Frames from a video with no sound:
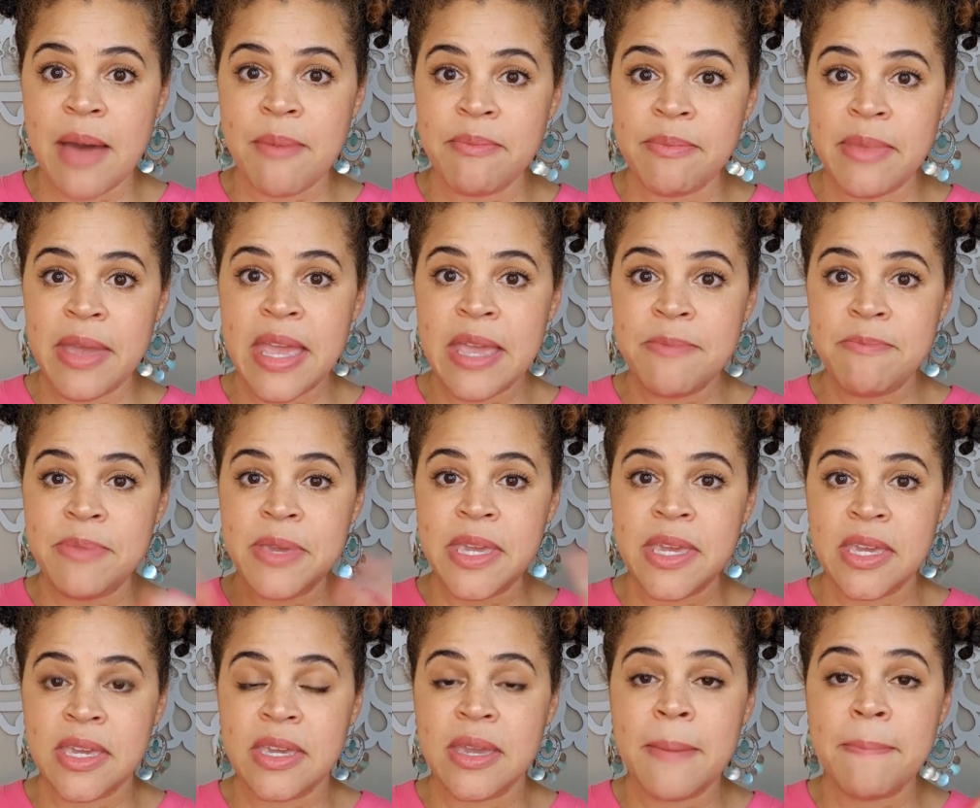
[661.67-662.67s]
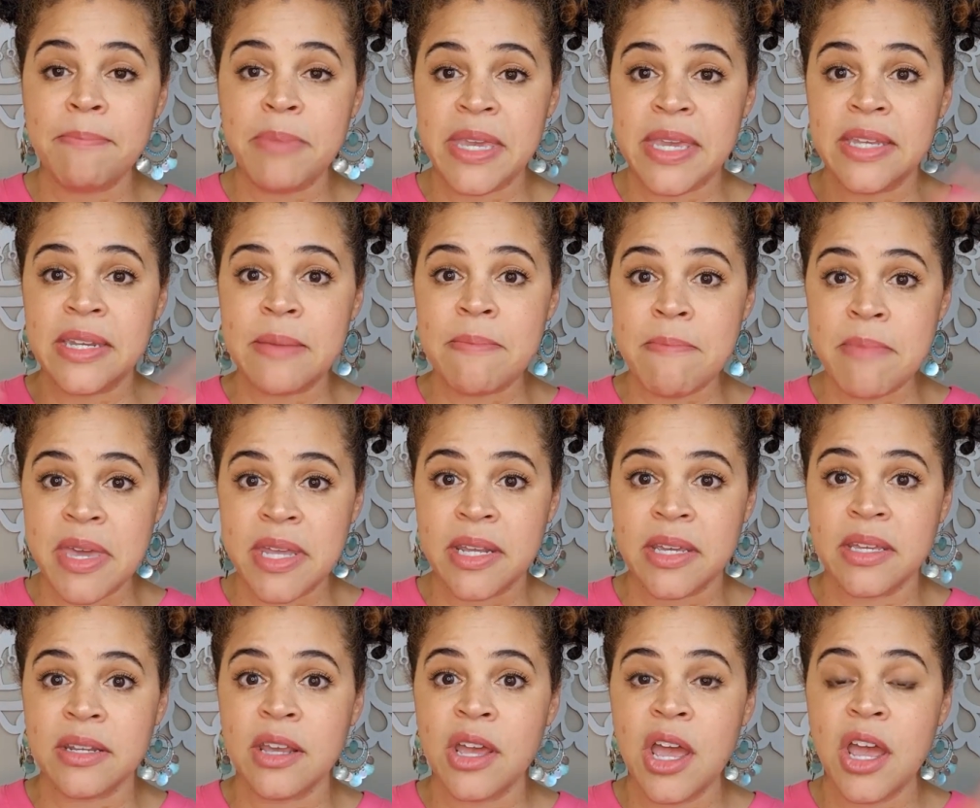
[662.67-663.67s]
that may be being
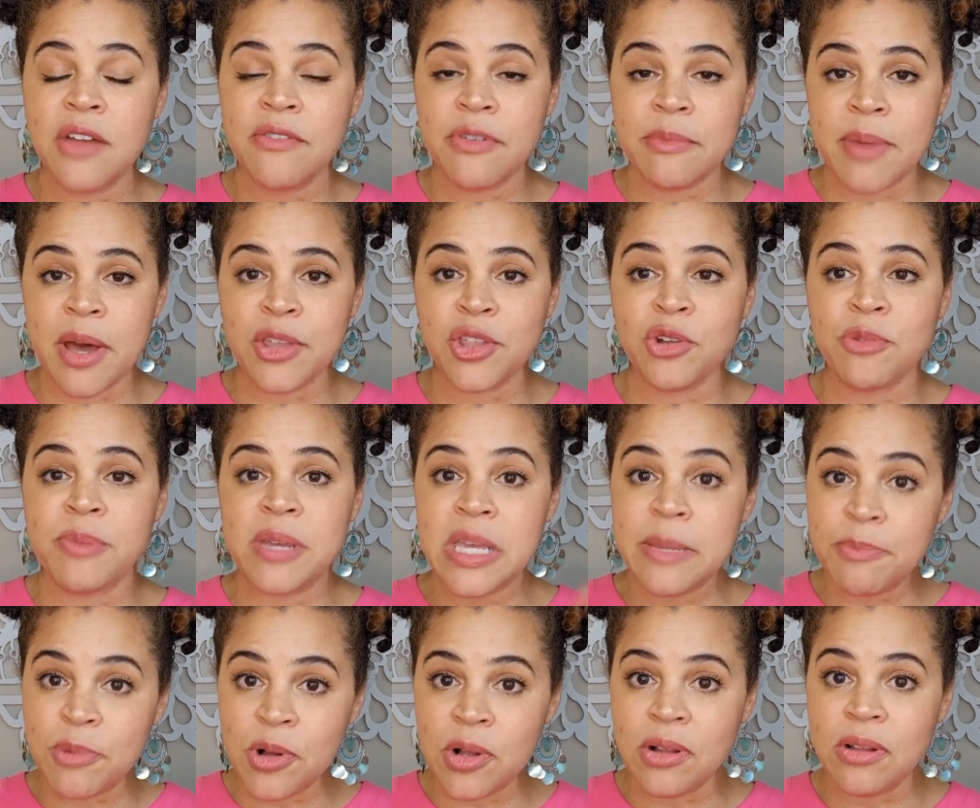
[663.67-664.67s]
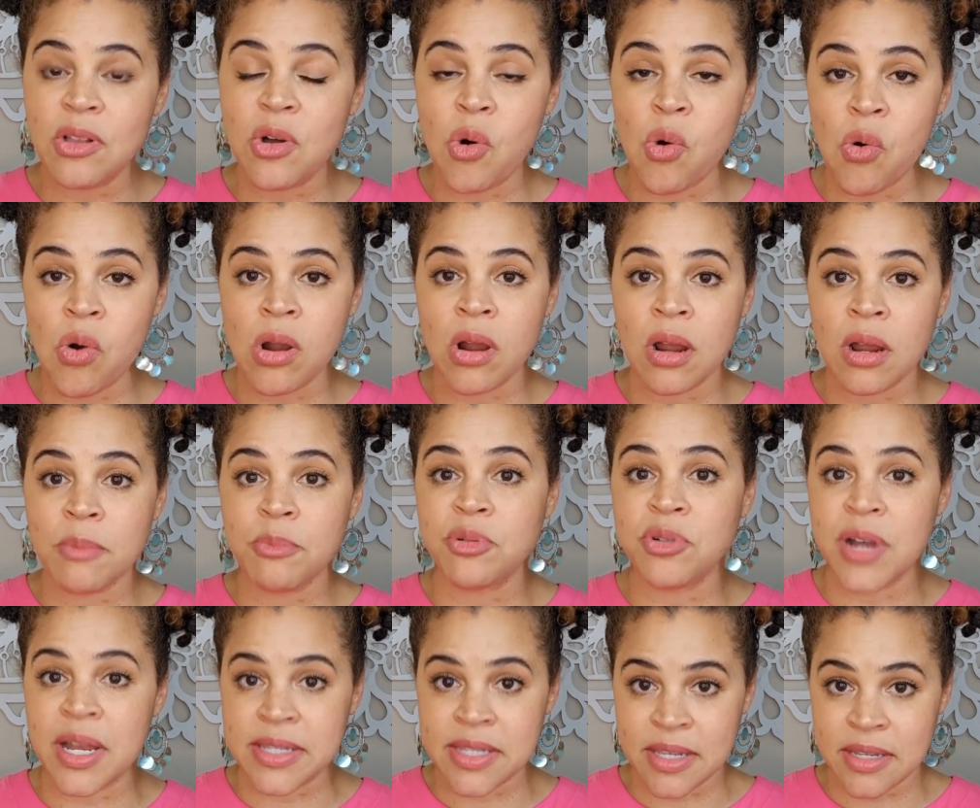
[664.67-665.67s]
emitted from other people or
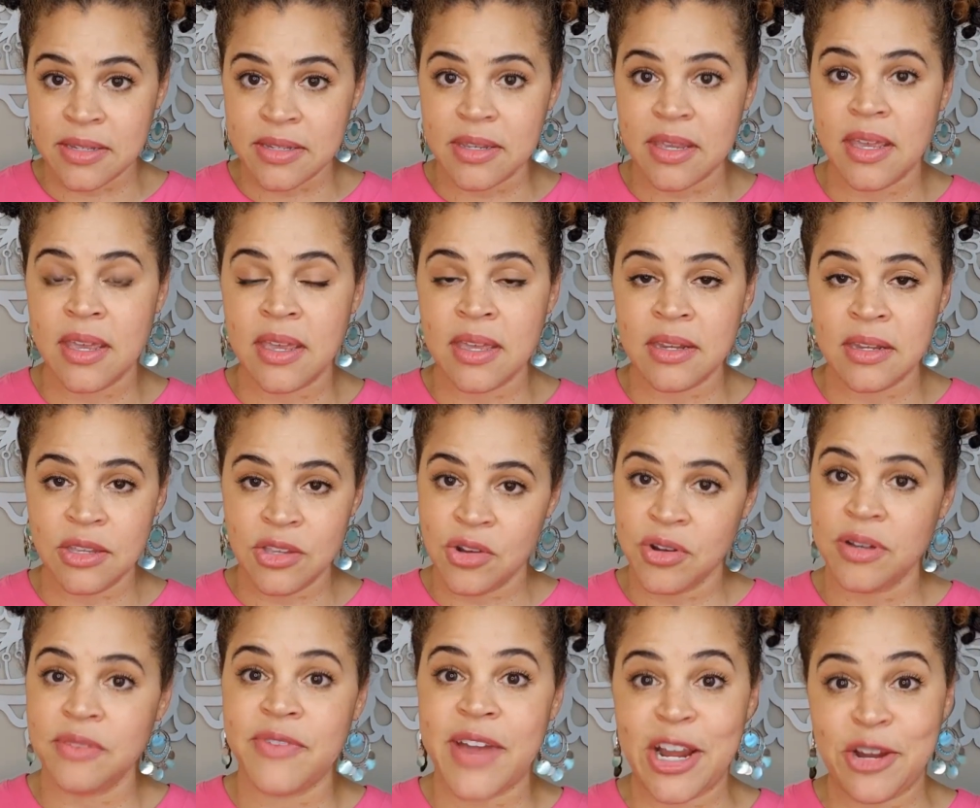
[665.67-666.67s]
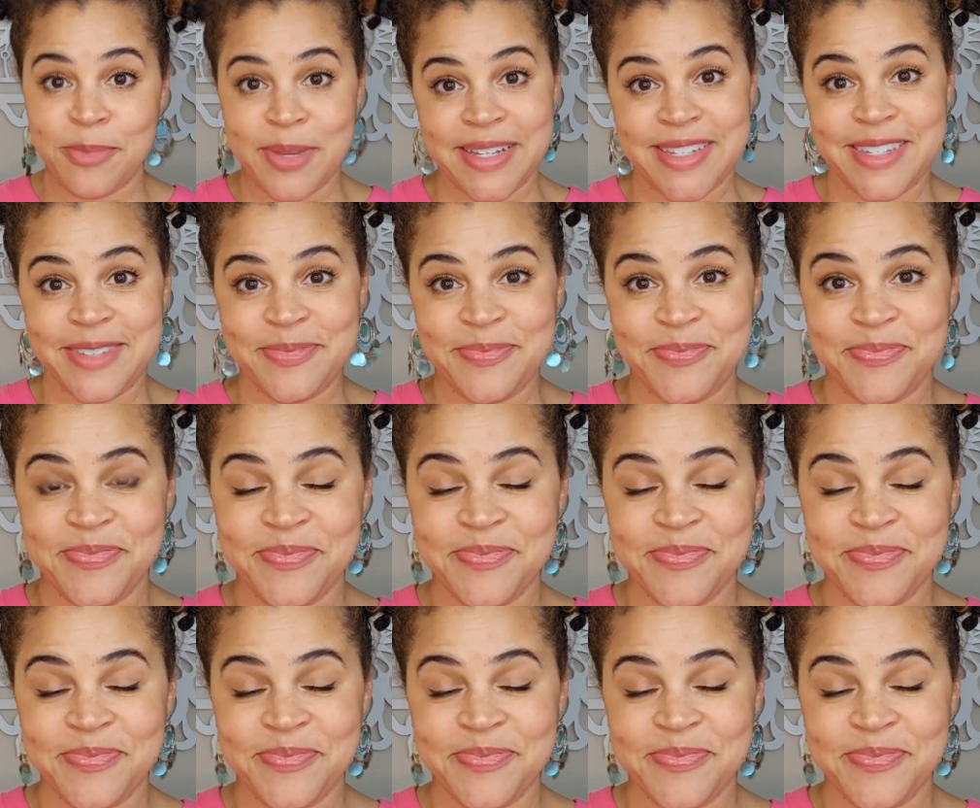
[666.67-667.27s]
present in your environment.